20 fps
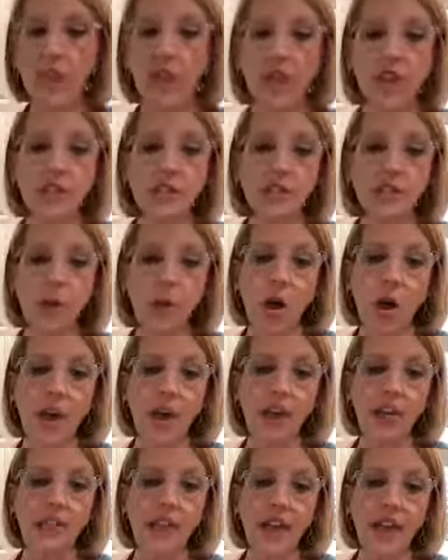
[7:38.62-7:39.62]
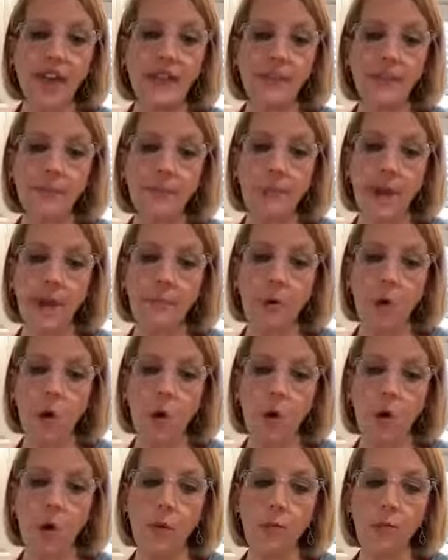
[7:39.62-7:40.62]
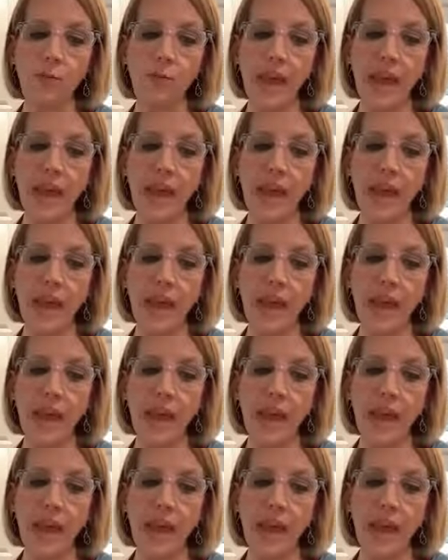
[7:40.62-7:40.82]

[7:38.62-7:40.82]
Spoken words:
So all of that is in my bowl,